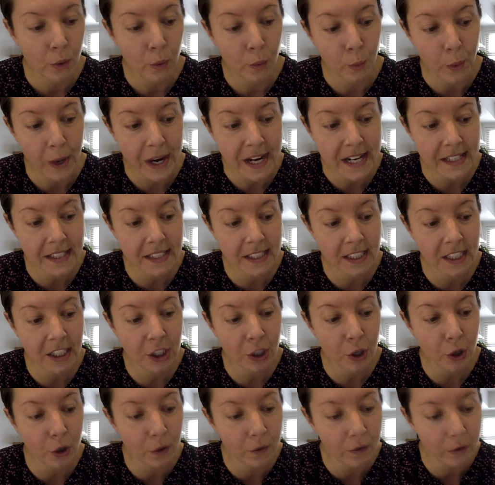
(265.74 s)
racing
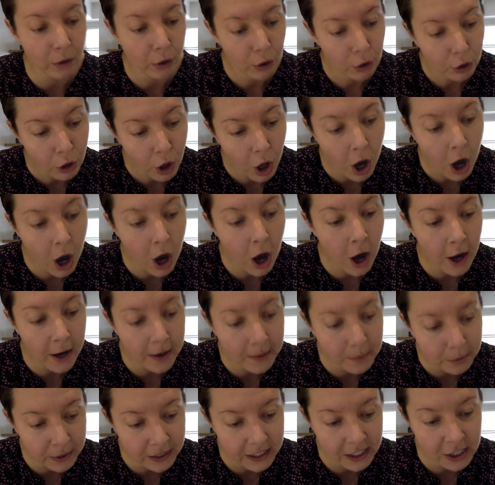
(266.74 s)
over
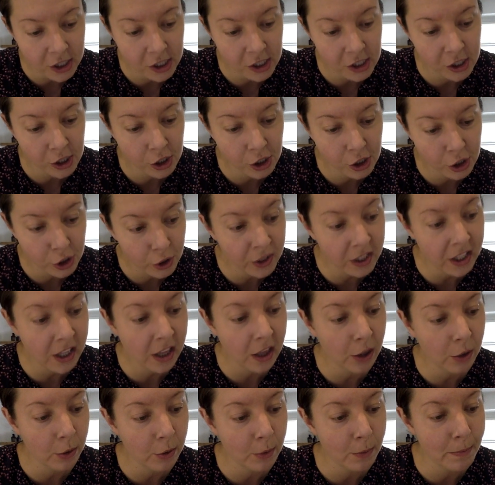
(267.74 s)
long bridges,
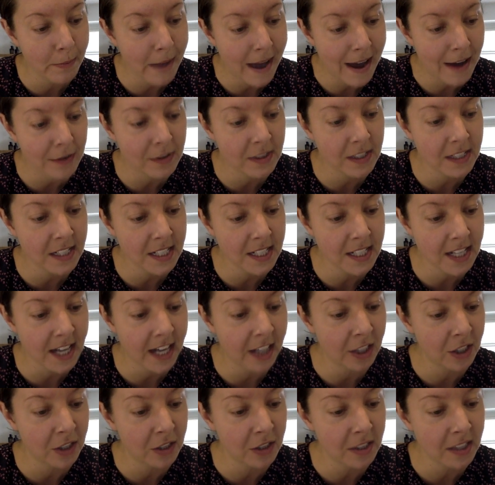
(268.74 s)
shooting through mountain
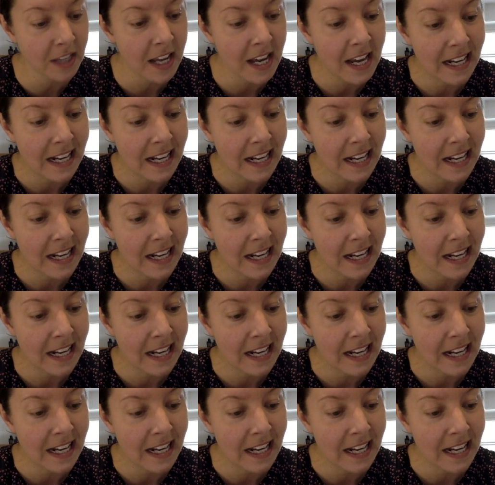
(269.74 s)
tunnels,